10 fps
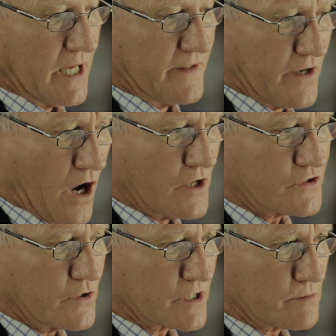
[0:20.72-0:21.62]
And then
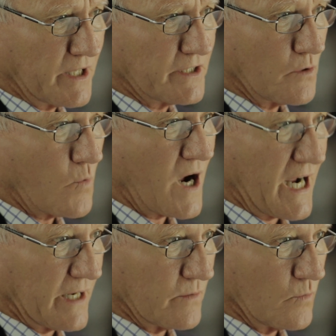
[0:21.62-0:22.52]
also explain the
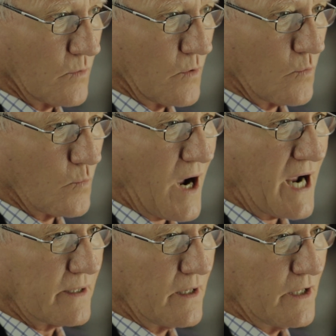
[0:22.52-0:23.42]
why.
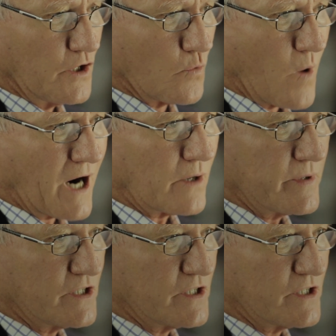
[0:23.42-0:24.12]
Why, you know, why are we